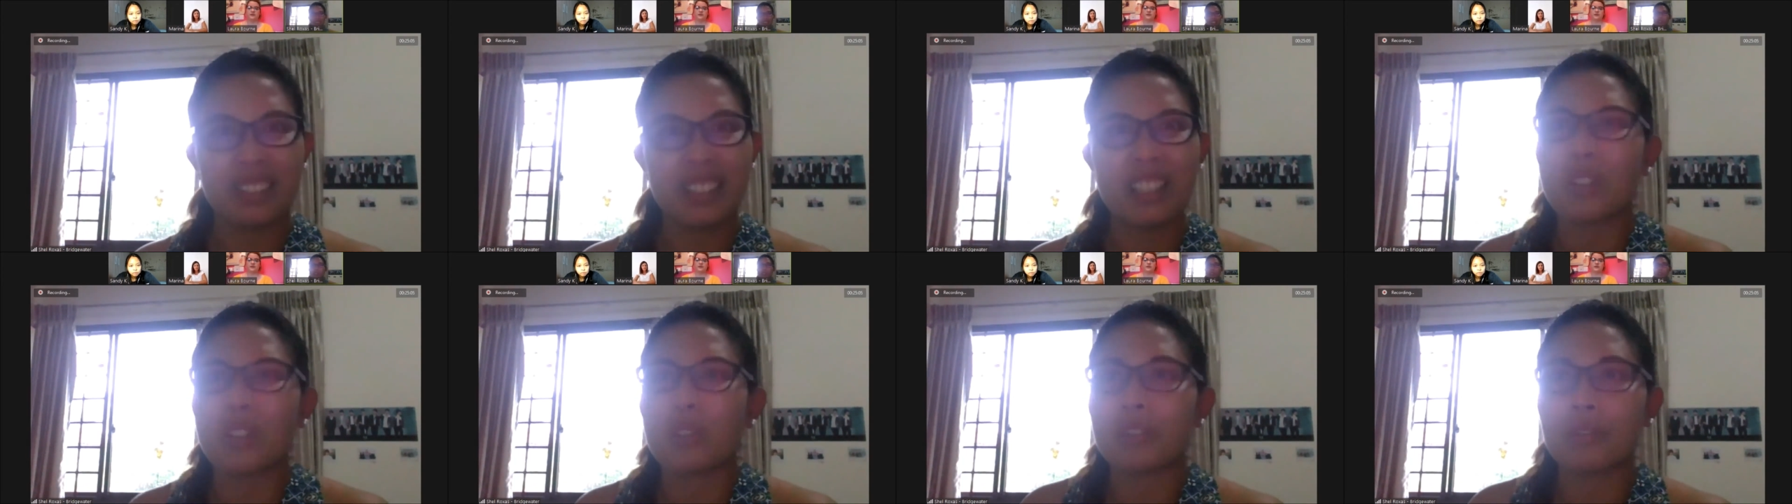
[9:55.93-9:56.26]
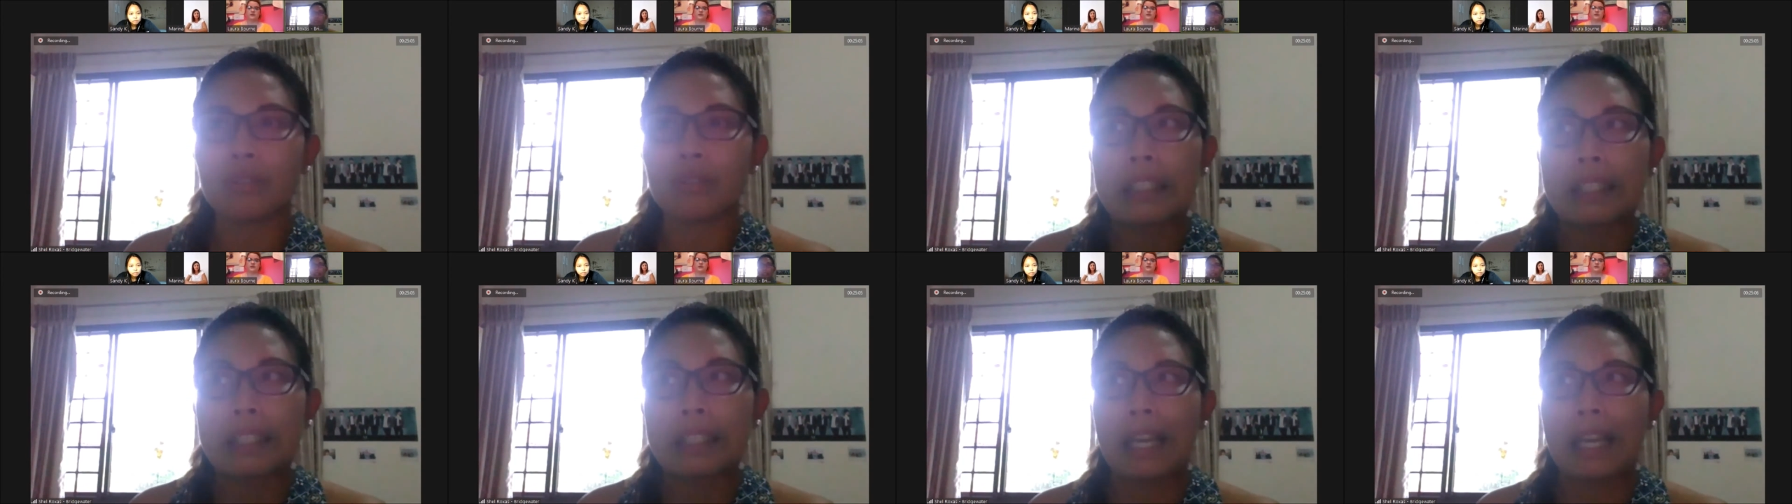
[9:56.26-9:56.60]
they
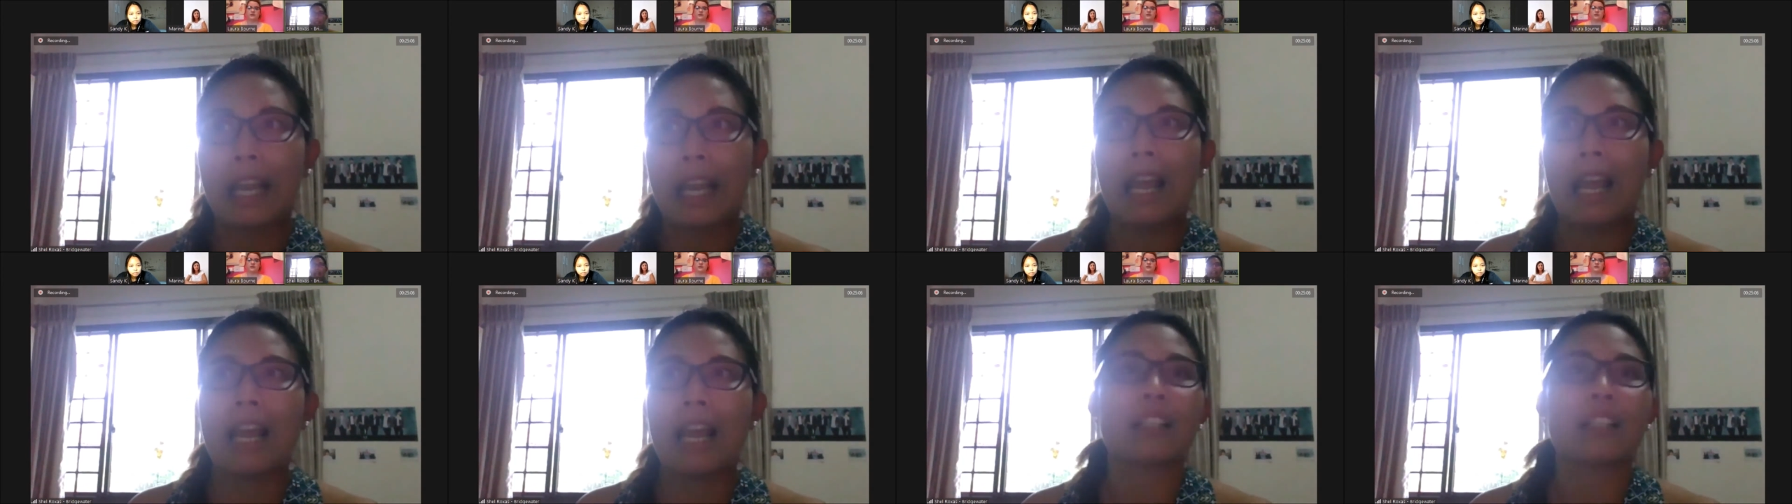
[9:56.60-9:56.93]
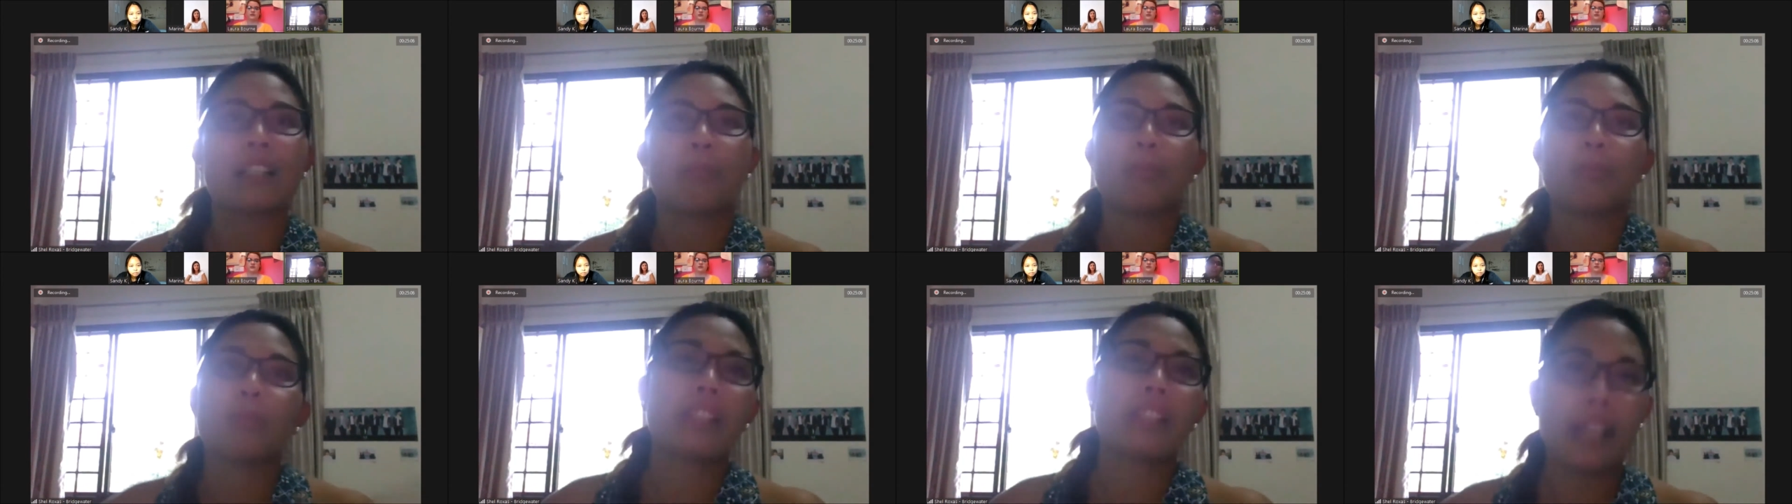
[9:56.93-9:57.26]
don't really
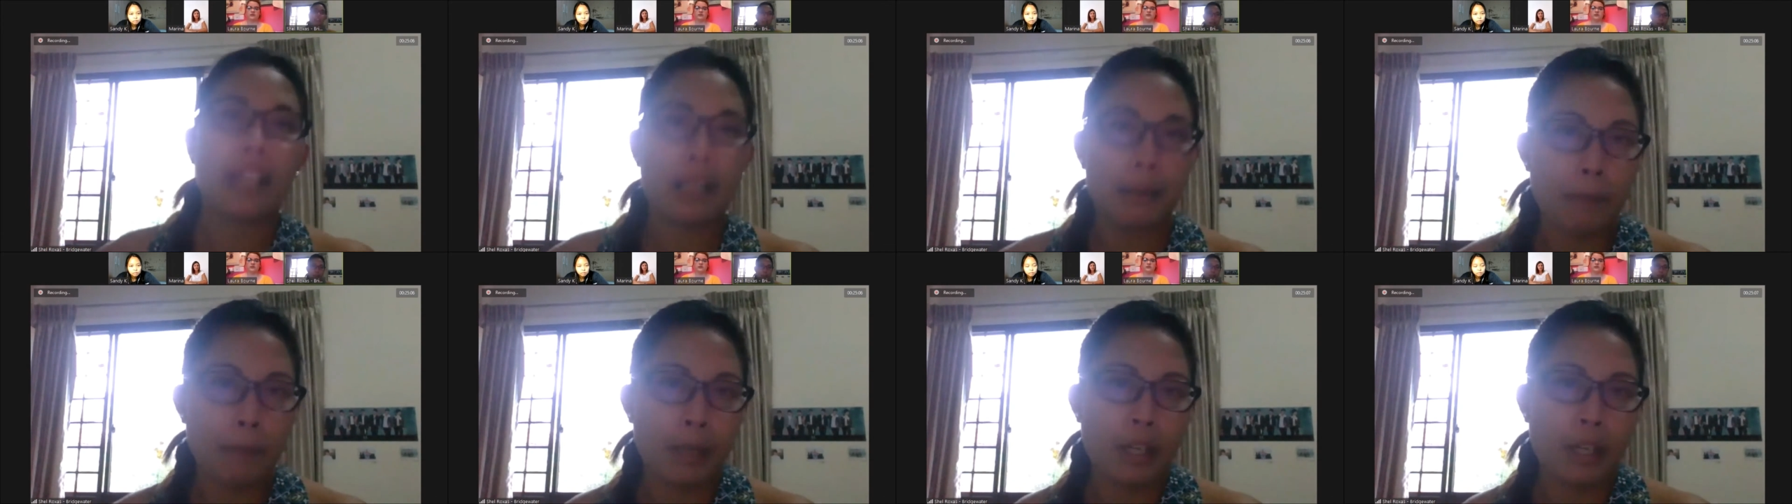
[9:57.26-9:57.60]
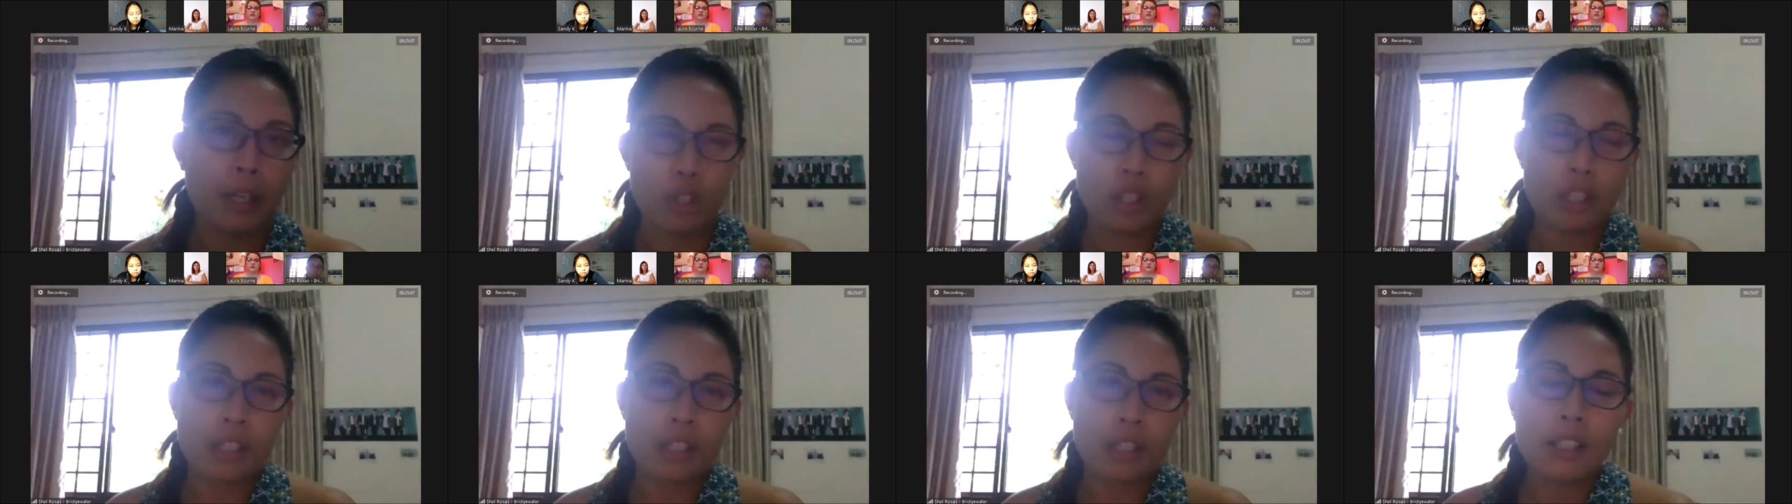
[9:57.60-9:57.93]
export that
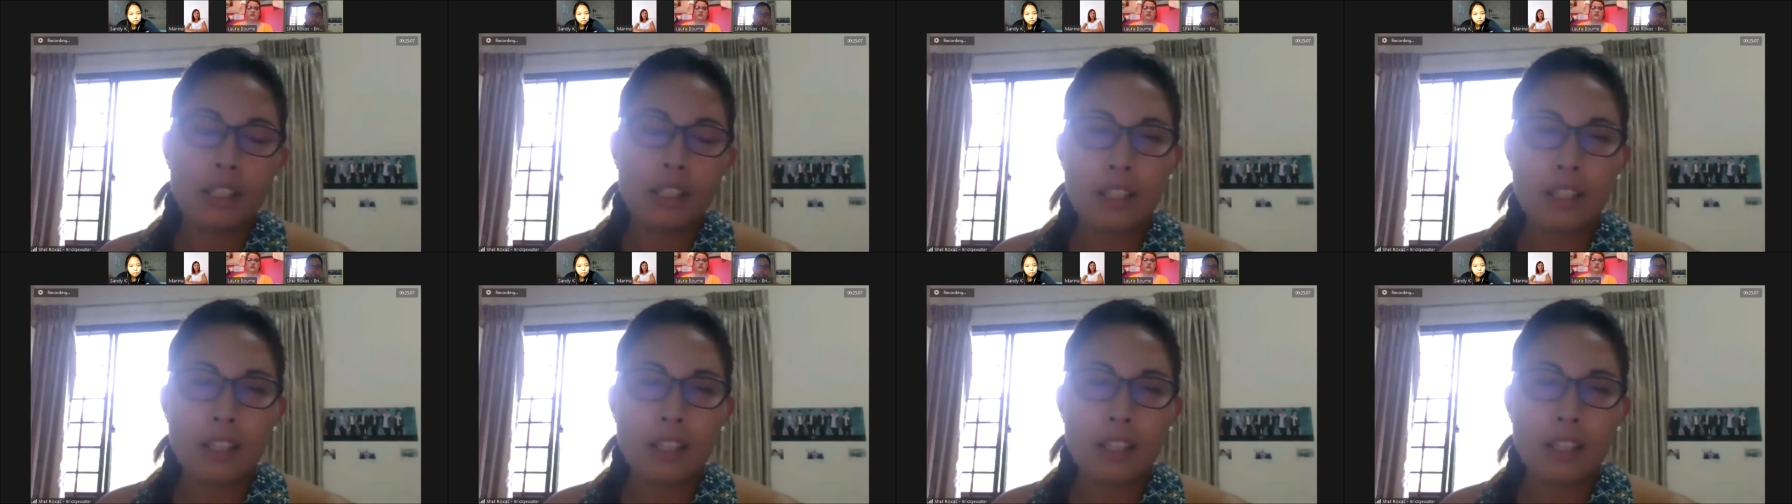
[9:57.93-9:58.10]
much.